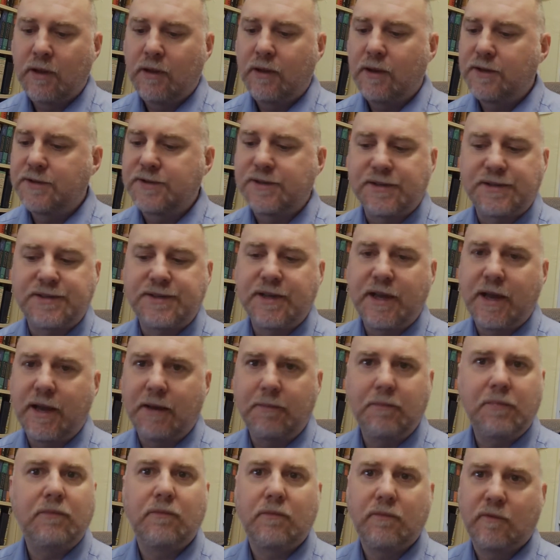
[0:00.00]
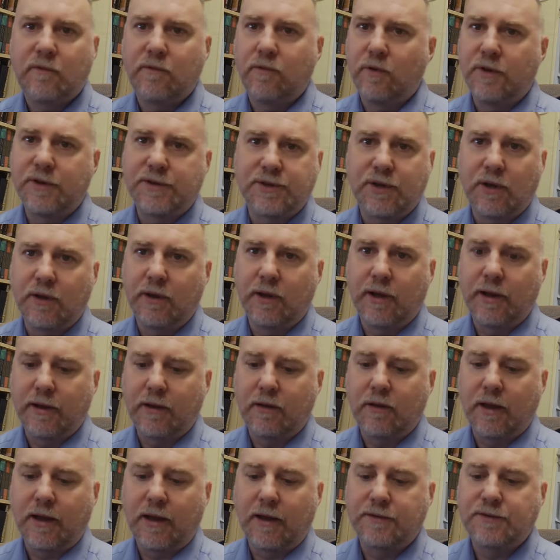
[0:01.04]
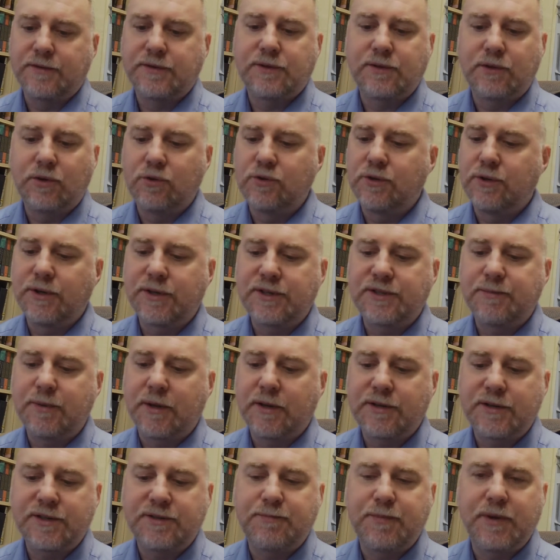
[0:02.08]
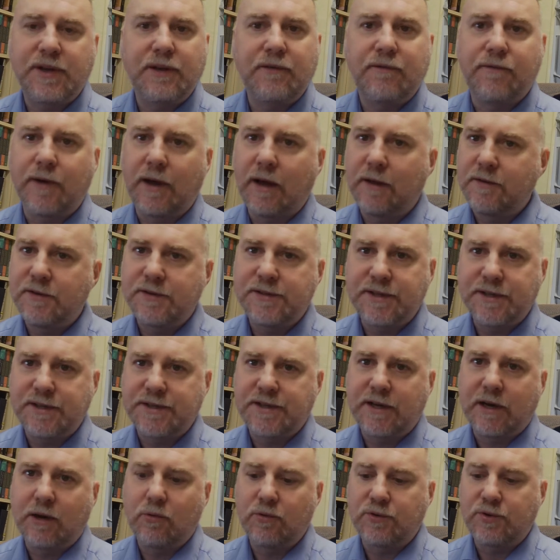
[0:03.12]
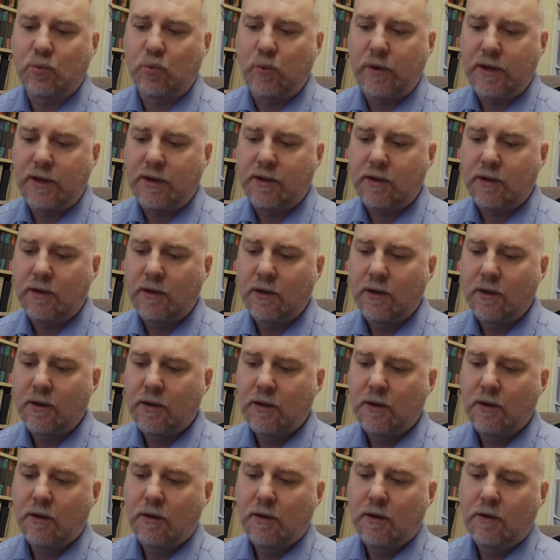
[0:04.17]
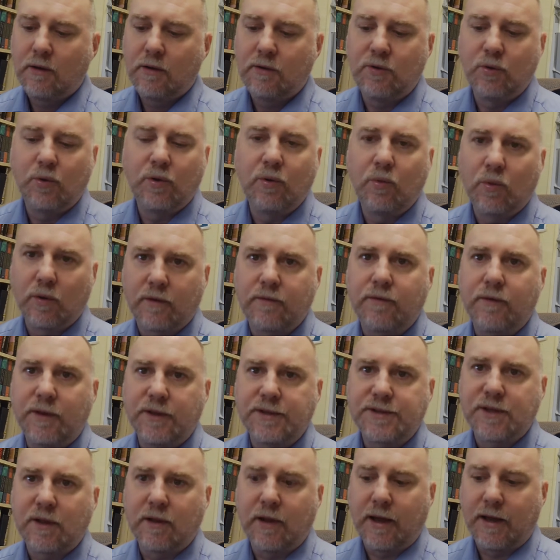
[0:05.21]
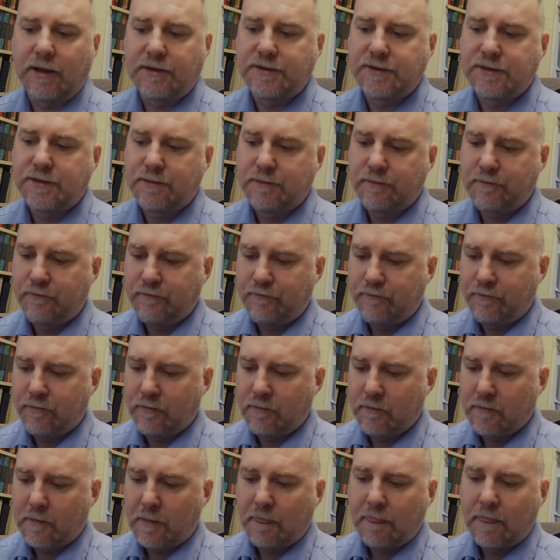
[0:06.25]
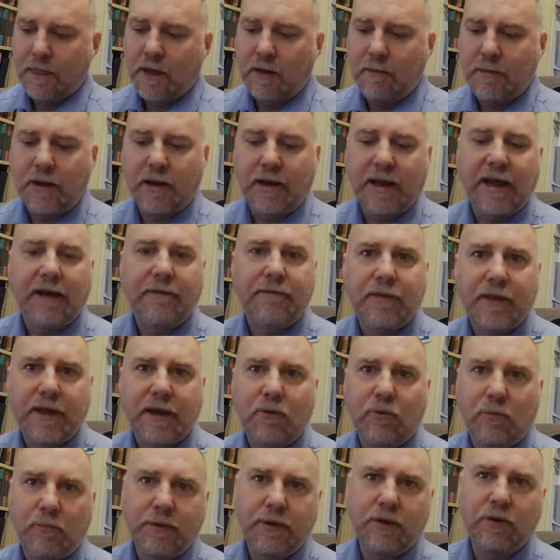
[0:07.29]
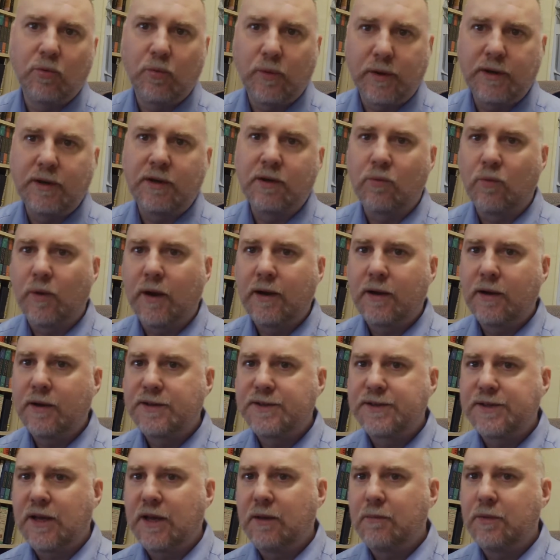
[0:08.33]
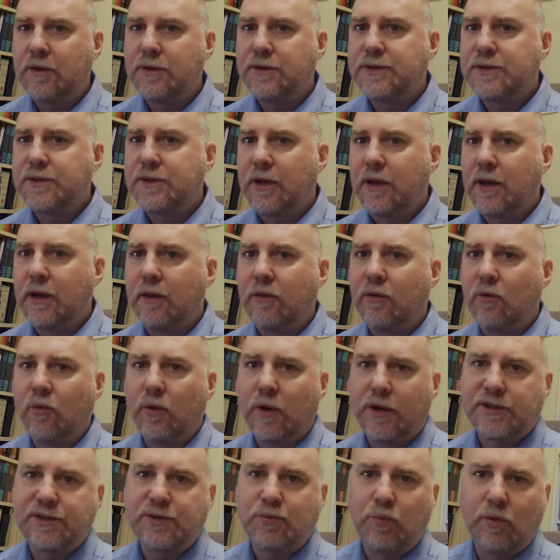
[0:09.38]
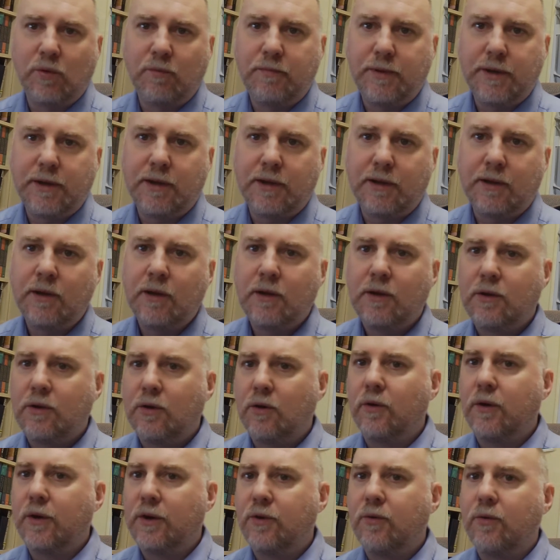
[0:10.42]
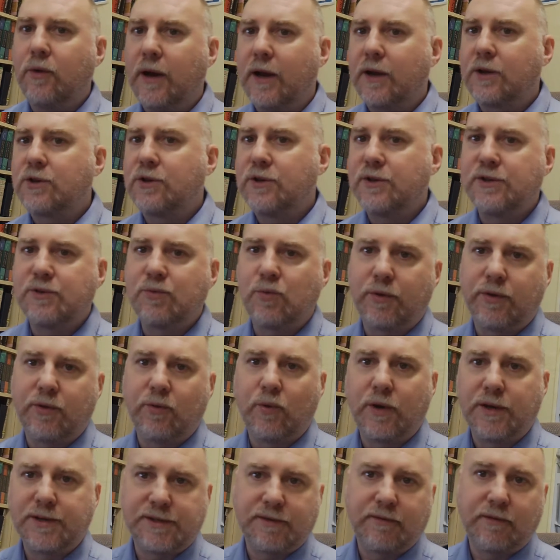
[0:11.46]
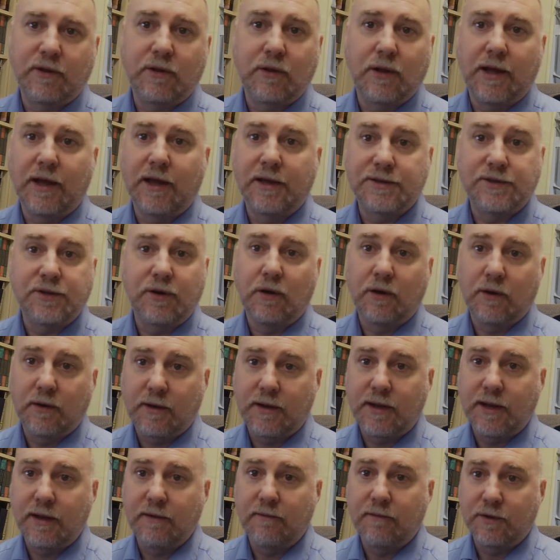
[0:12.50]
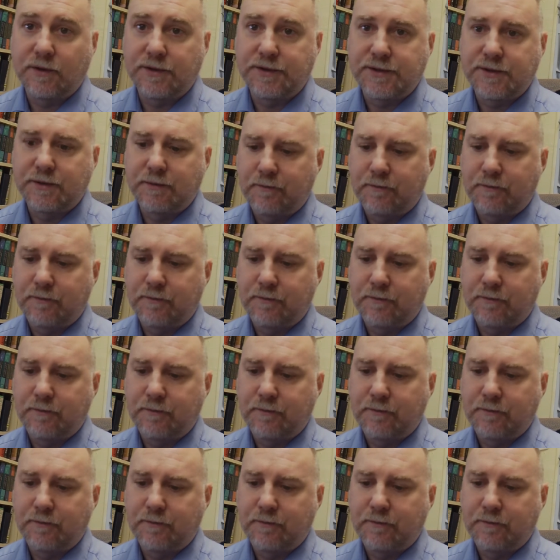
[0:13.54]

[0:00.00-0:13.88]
It's the same for this online class. You should expect to spend 5 to 6 hours a week doing work for this class. About half of that will be your reading and writing assignments, and the rest will be your interactions with the rest of the class on Canvas.